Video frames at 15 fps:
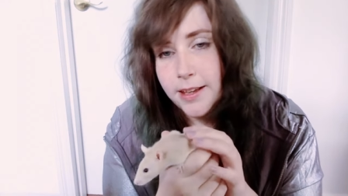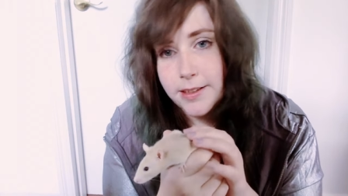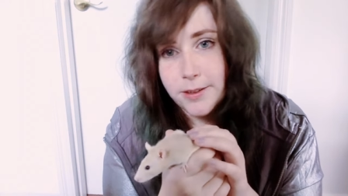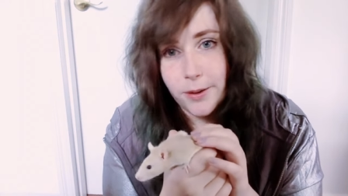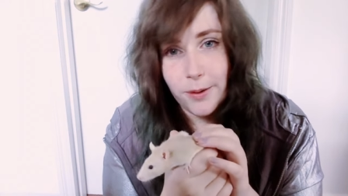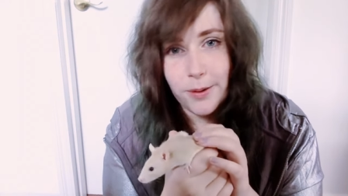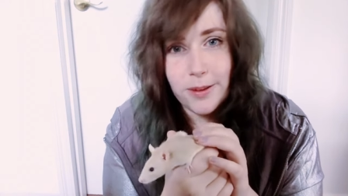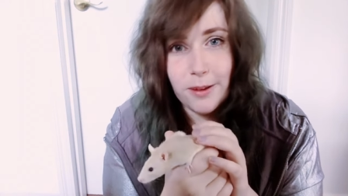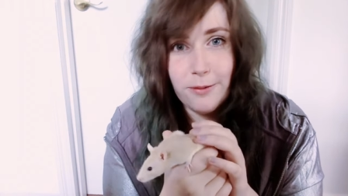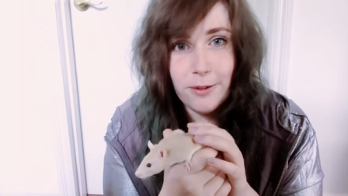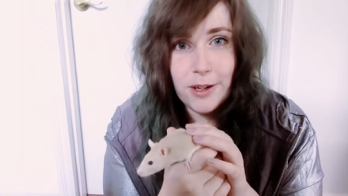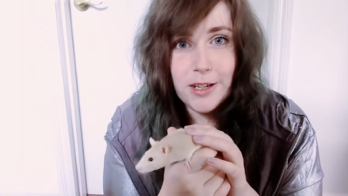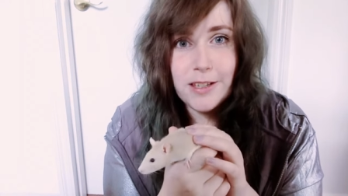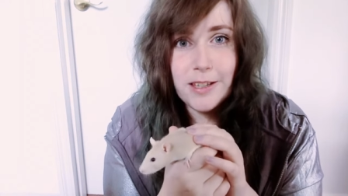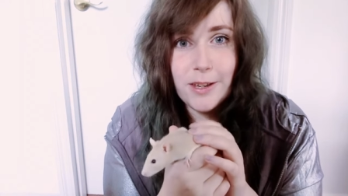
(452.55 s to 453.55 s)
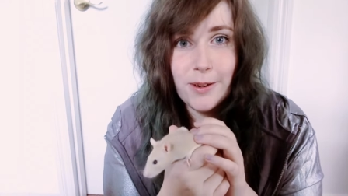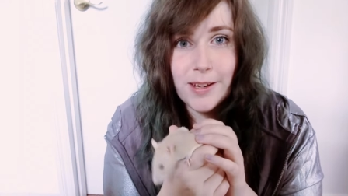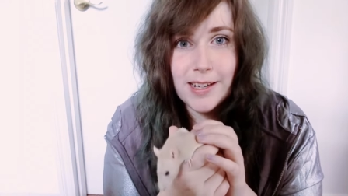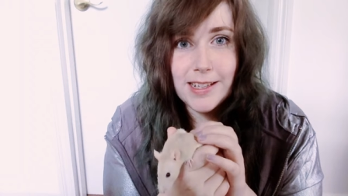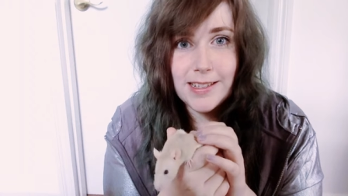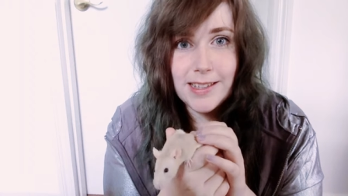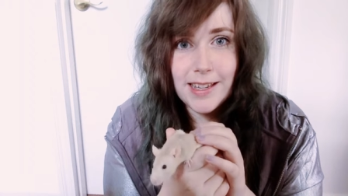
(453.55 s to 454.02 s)
So the footage that you're
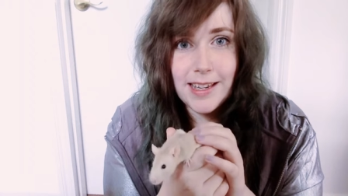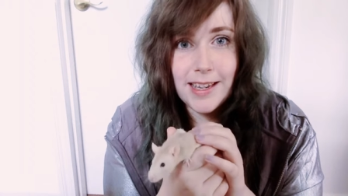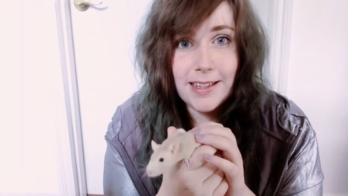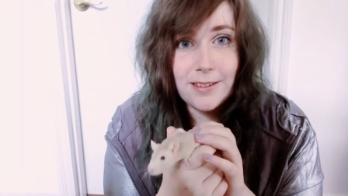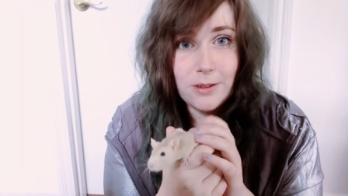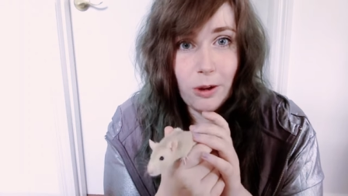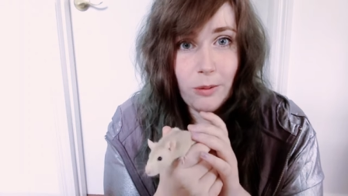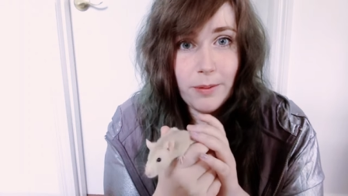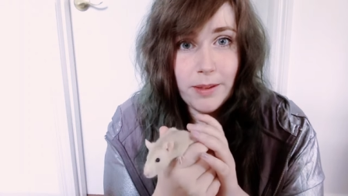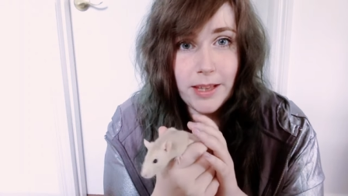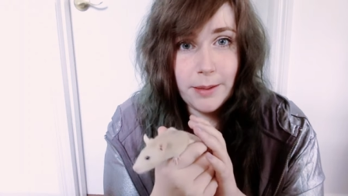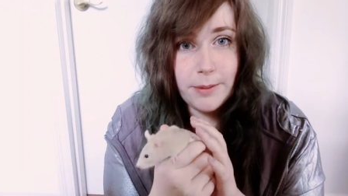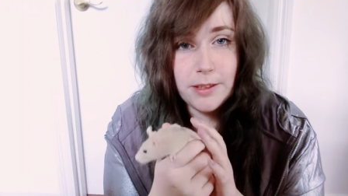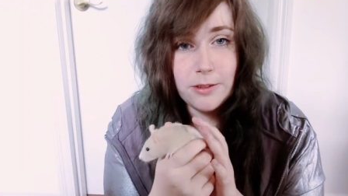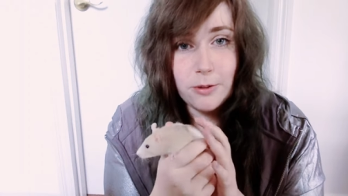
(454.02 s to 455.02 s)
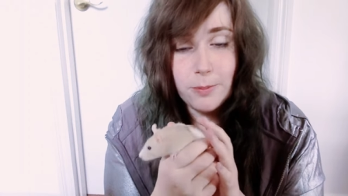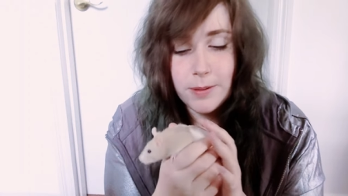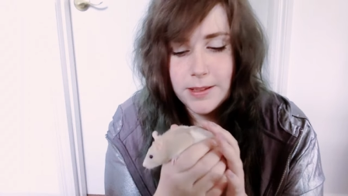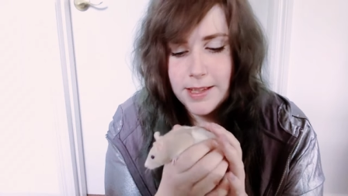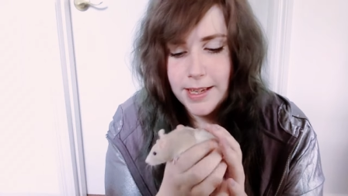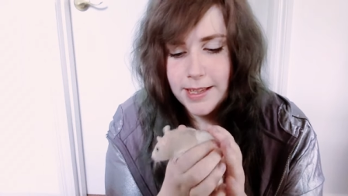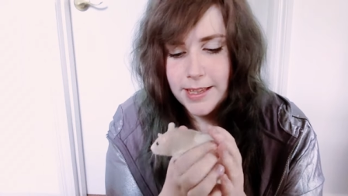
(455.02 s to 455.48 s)
going to see is not when they were
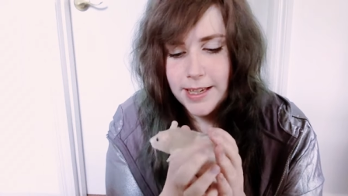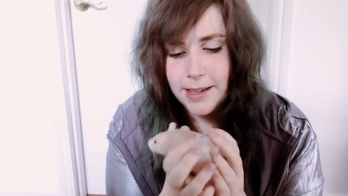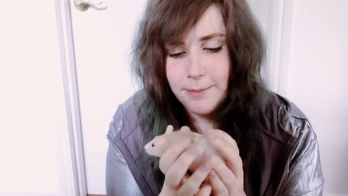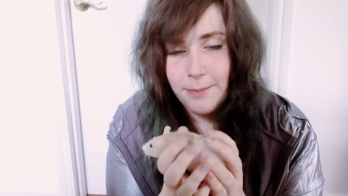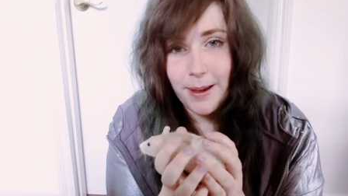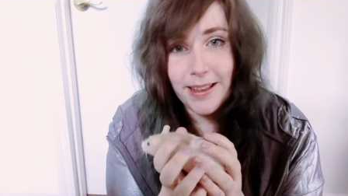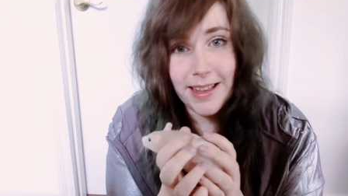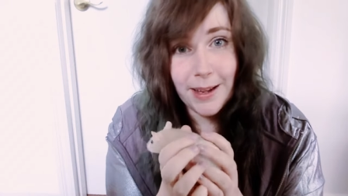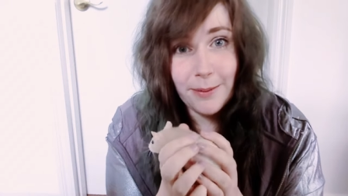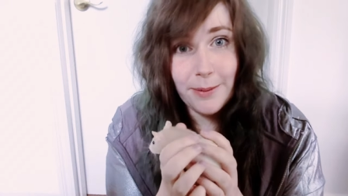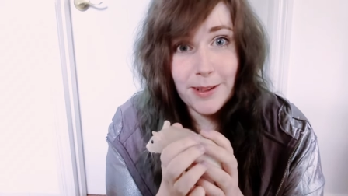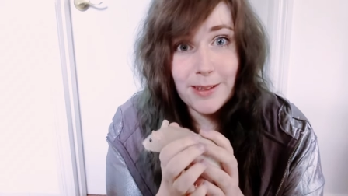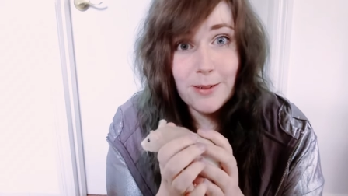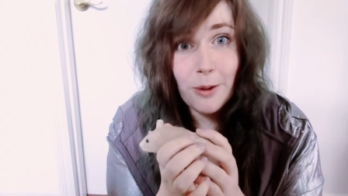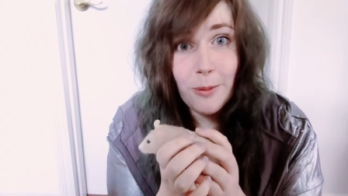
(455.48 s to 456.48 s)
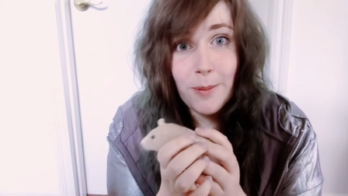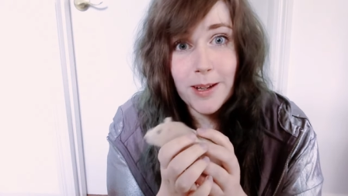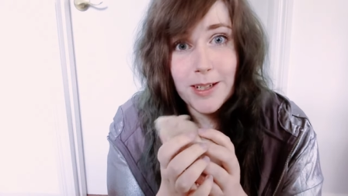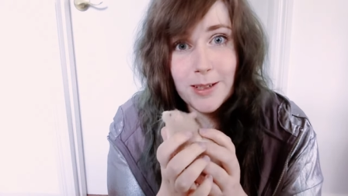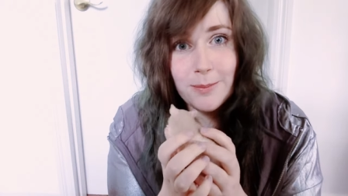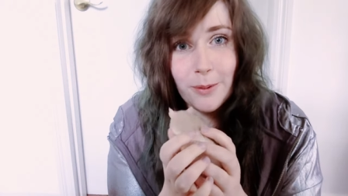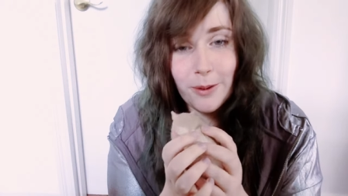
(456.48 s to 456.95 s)
super sickly, but they were so
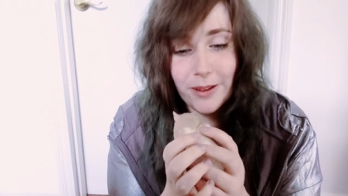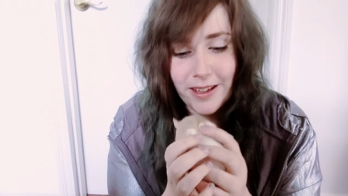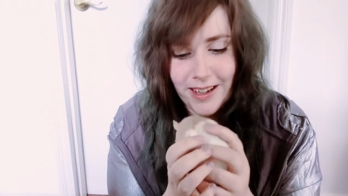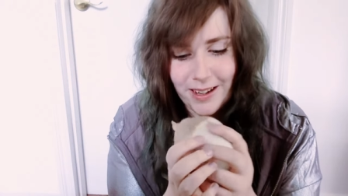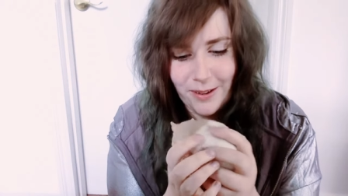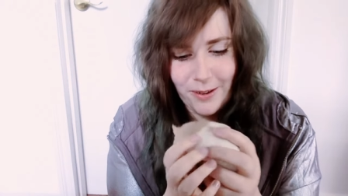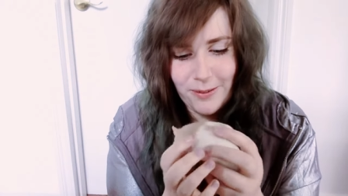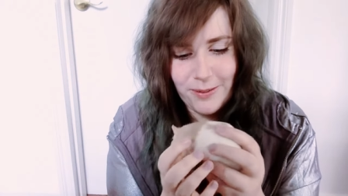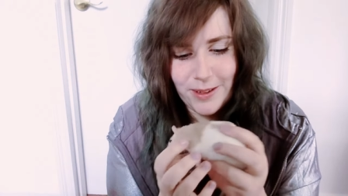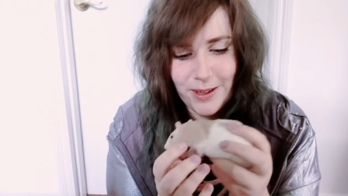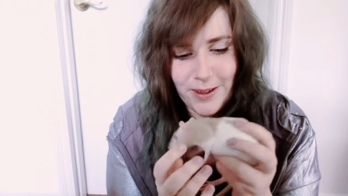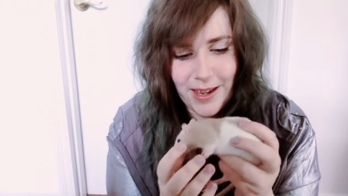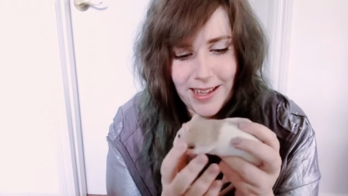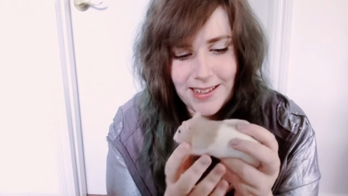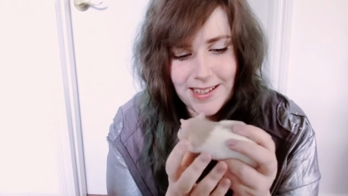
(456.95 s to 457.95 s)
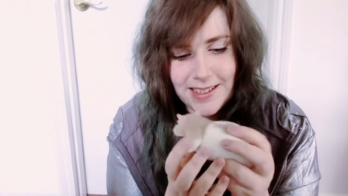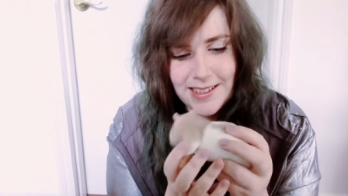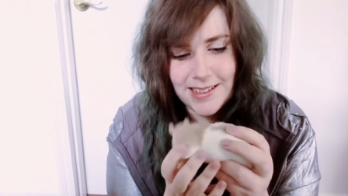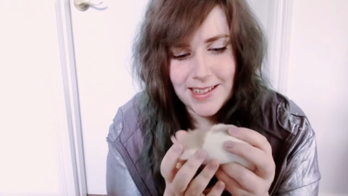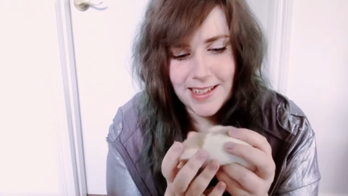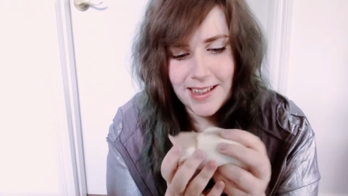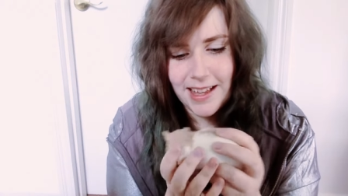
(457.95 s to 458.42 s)
much smaller, and hopefully you guys can
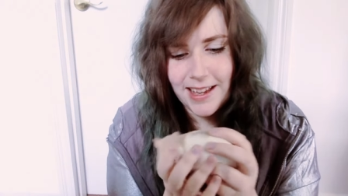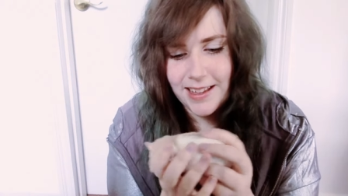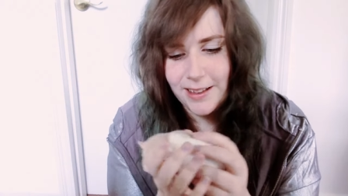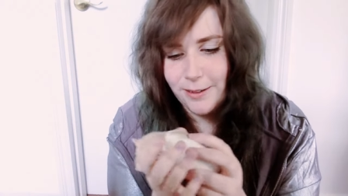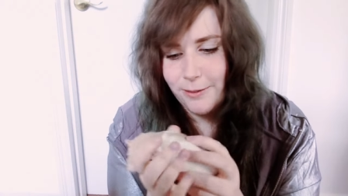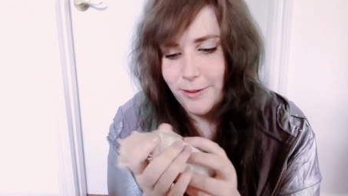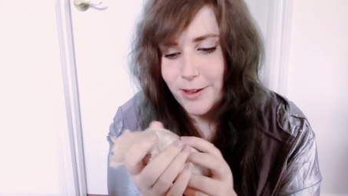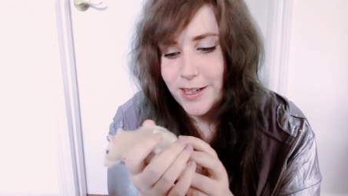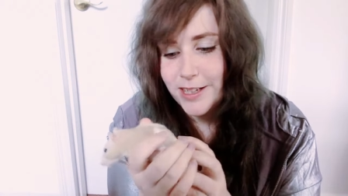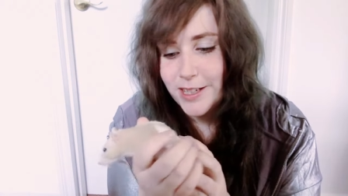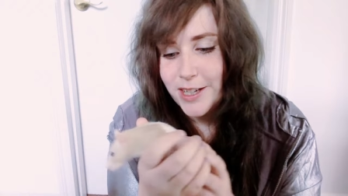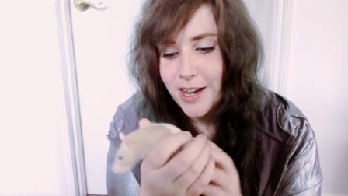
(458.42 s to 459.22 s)
see that in the footage.